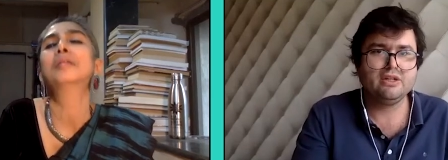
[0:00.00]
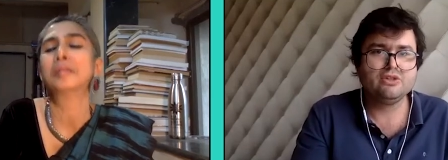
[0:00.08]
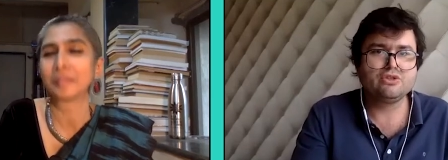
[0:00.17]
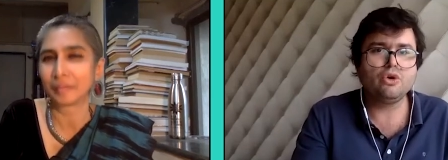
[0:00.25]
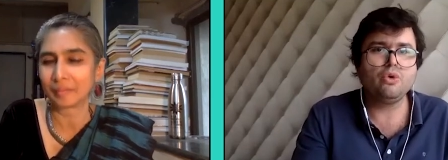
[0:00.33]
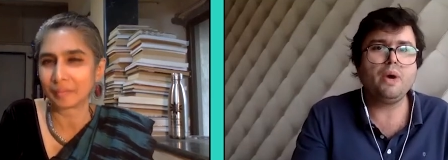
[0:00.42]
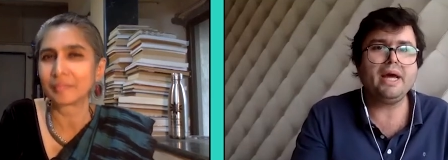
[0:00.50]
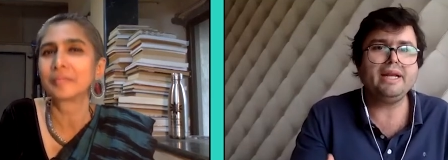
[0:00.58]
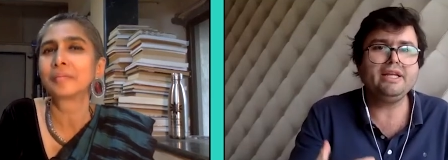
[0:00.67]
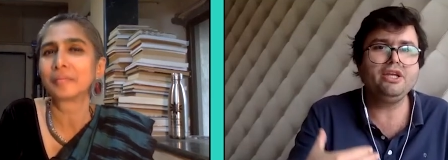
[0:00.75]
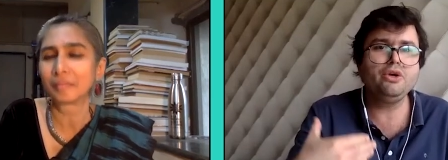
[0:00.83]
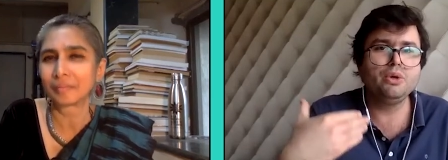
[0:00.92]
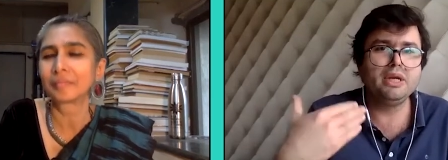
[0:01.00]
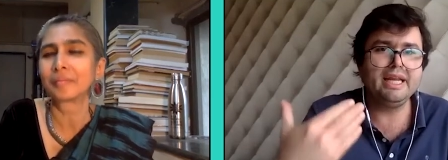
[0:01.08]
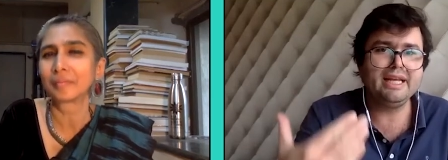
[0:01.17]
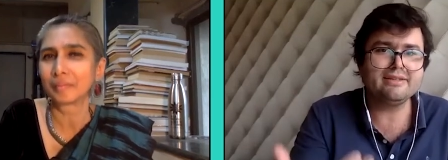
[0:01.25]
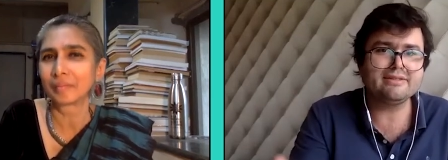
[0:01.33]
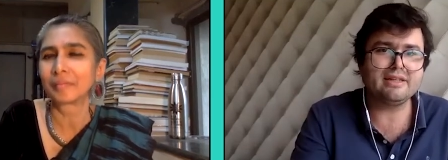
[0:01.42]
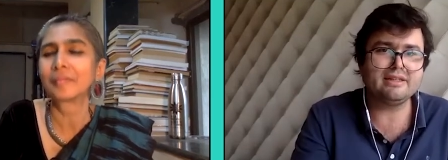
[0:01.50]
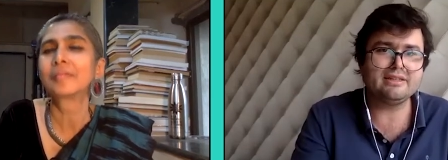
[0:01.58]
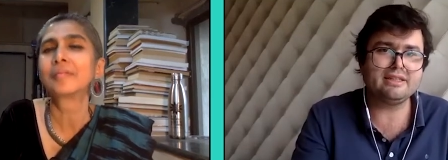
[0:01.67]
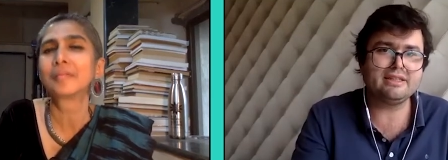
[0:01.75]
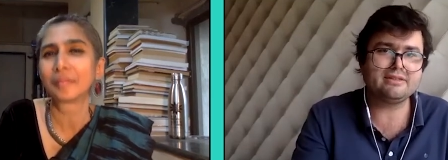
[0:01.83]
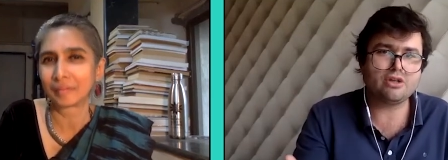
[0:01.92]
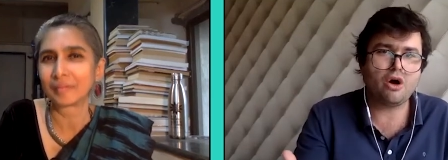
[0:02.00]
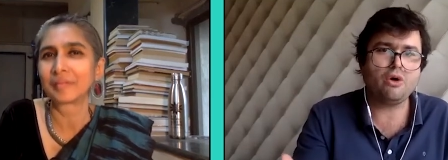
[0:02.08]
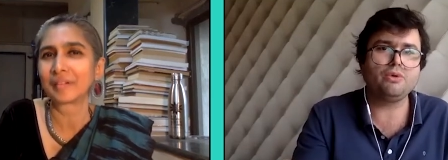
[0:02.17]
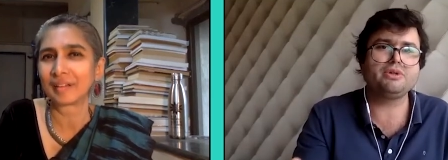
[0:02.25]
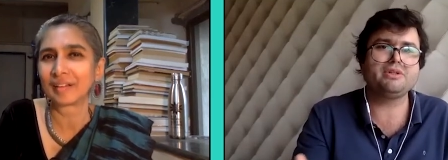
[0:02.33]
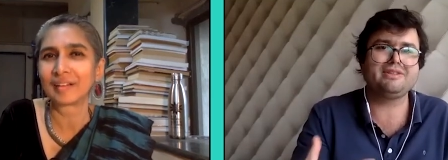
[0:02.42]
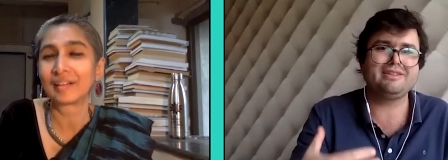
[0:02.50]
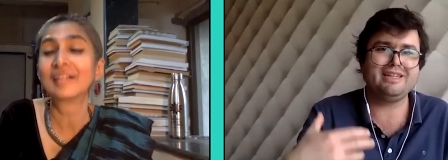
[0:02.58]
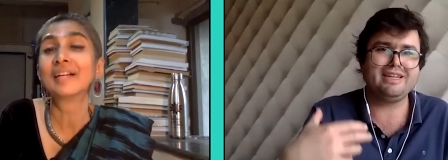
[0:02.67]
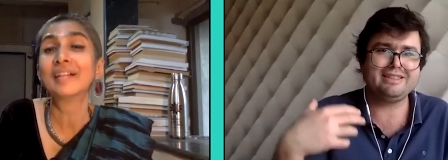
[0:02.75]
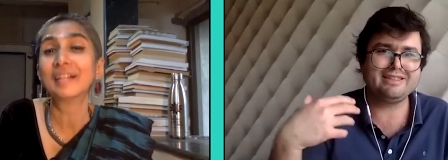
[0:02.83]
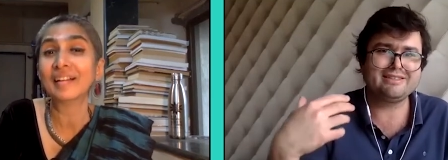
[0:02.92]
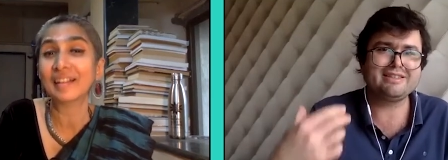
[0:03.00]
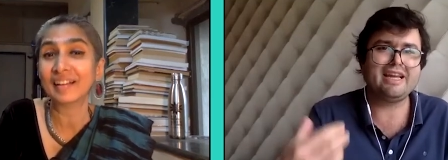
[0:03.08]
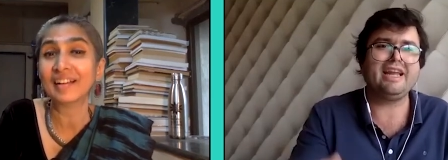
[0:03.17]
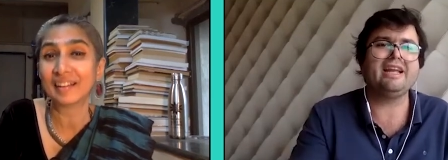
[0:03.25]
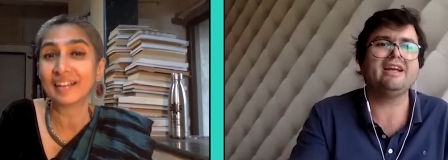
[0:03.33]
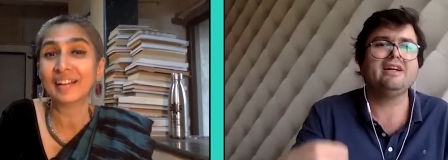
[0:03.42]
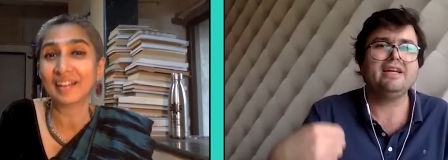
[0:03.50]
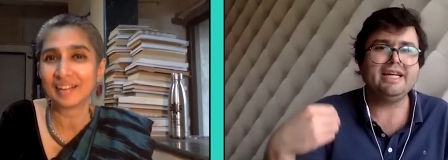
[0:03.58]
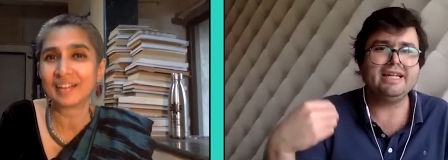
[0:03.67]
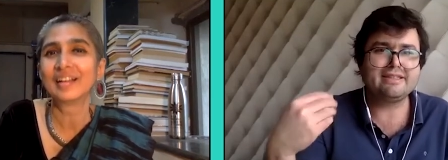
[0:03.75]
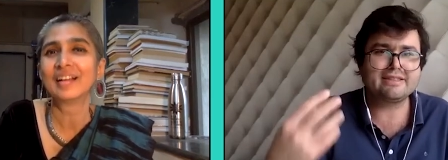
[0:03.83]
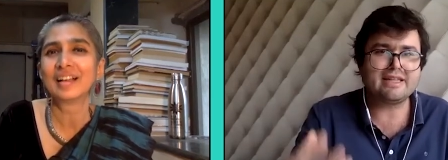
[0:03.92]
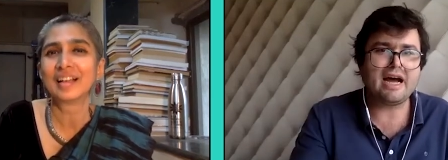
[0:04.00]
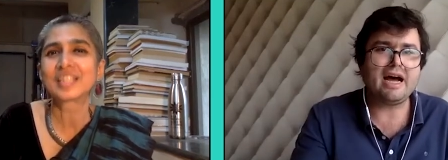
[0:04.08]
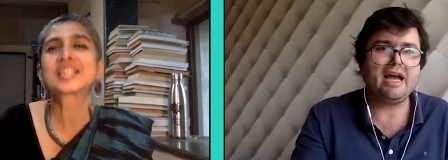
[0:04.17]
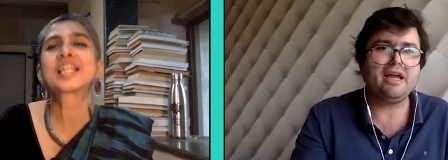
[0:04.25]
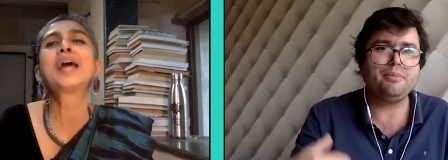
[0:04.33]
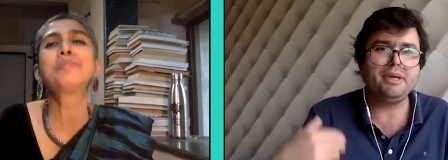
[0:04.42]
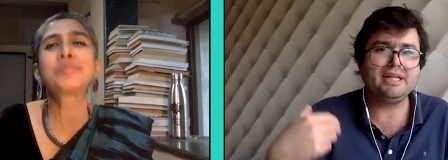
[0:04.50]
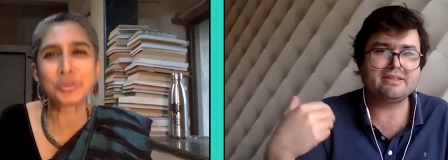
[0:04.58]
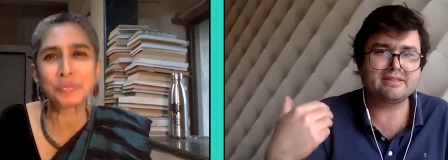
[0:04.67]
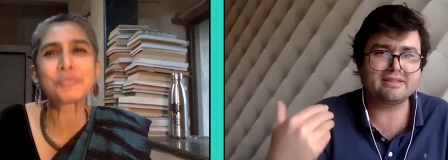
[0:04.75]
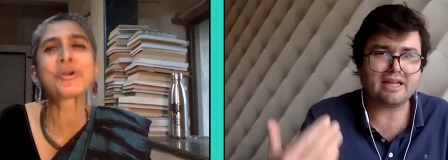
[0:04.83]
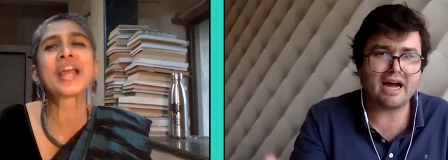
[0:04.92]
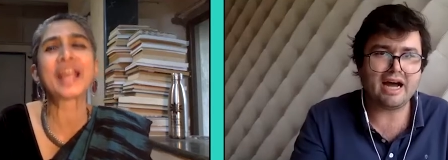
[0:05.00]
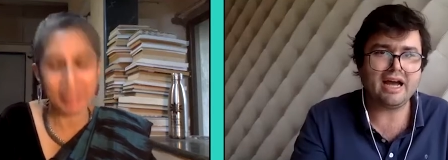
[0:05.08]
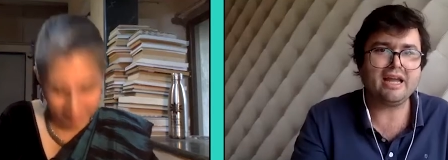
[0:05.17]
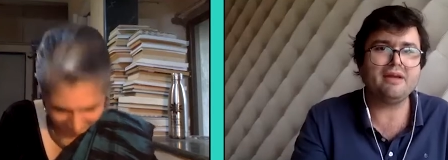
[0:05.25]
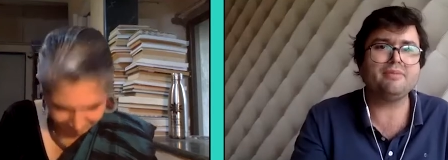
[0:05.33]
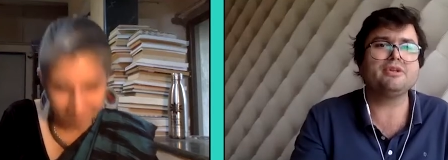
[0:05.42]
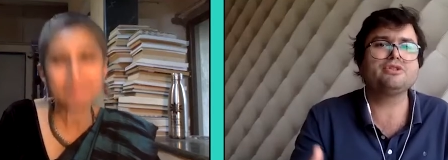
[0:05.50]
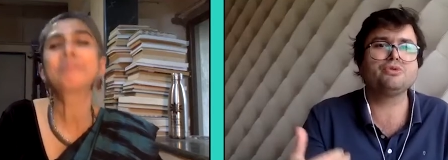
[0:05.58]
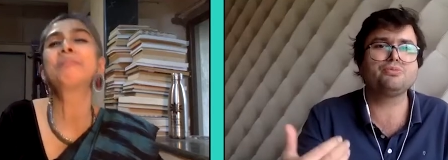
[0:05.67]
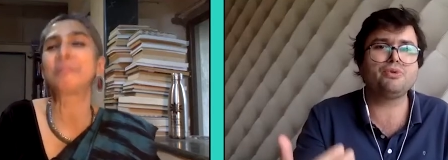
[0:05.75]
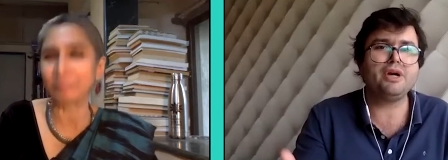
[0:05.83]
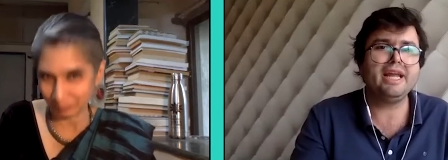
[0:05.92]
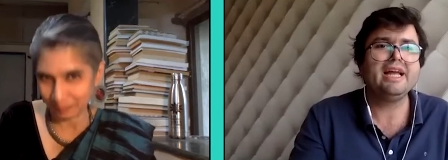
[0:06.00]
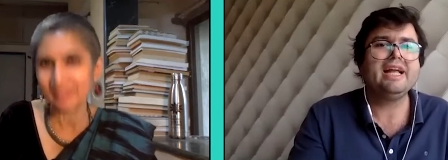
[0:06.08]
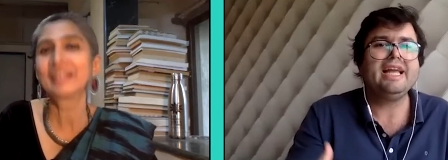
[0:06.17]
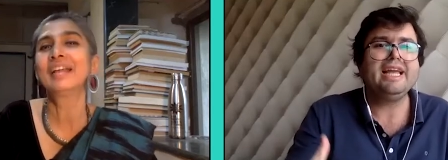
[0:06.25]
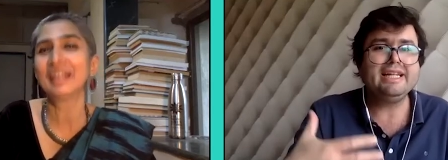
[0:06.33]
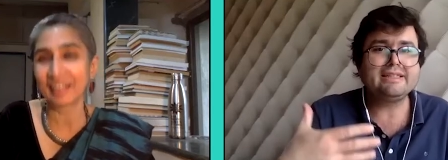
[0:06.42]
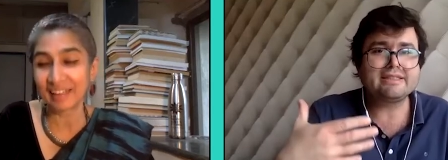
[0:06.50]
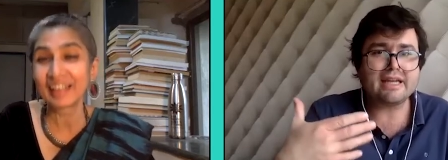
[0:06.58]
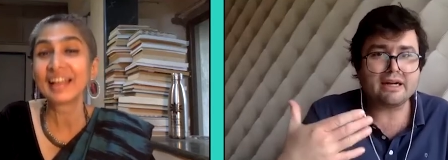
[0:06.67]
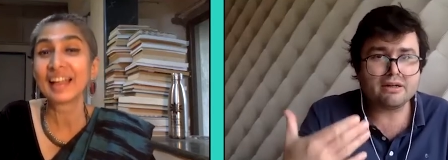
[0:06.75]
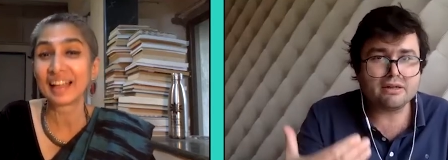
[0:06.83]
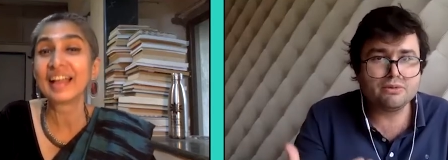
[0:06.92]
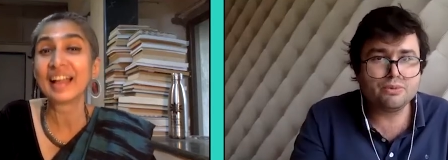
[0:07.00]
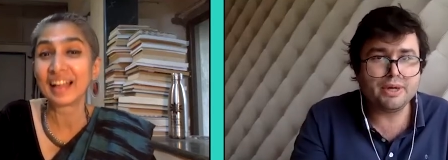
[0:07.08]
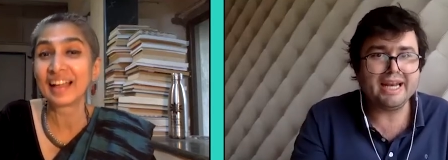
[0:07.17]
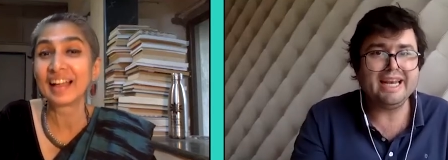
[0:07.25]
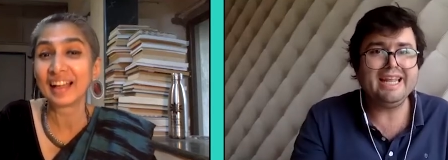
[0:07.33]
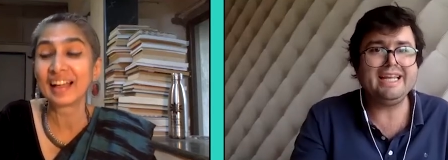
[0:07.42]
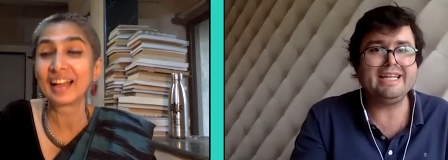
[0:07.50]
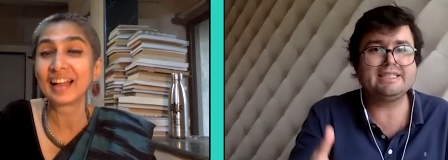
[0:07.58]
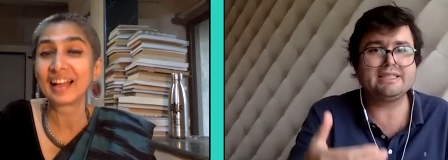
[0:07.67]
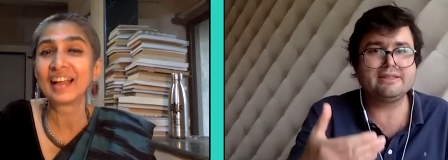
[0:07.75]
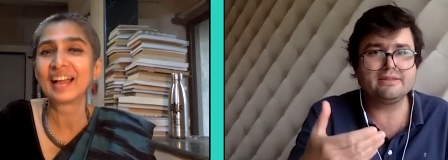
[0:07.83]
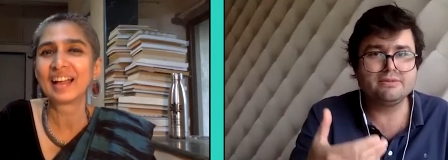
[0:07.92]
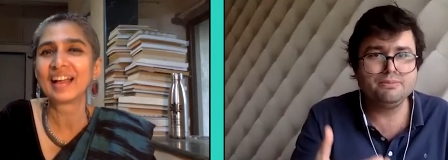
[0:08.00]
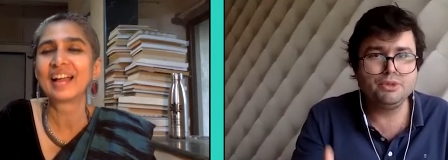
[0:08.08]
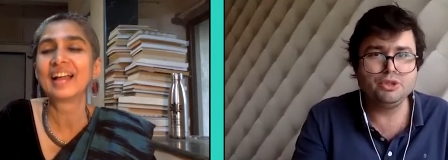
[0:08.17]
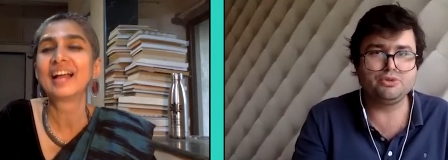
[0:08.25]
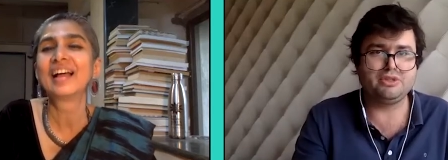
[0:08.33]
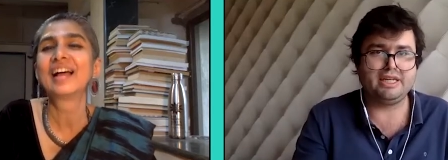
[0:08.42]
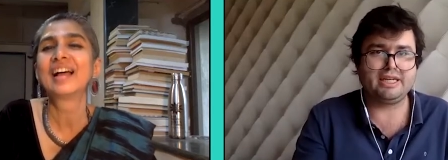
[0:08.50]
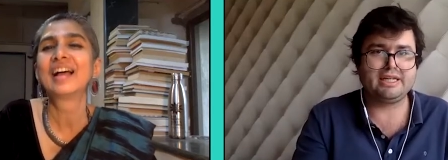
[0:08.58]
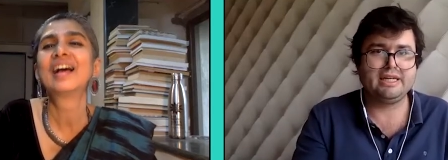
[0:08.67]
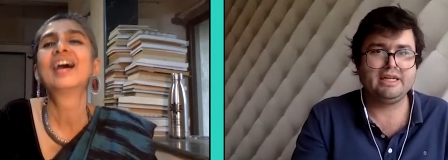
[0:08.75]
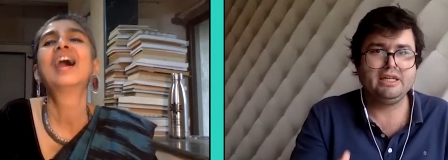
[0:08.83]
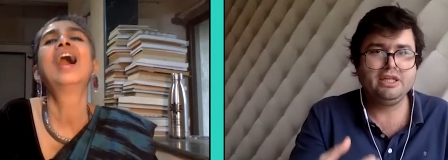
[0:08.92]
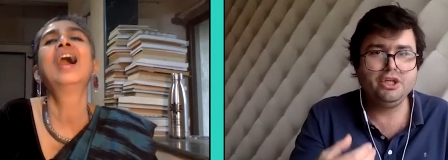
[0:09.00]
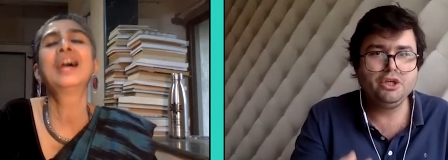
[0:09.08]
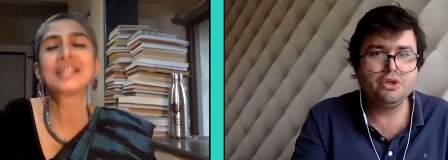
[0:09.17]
Speaker 1: So when you listen the song that it's saying, it's time, it's to time to pray. It's a religious music I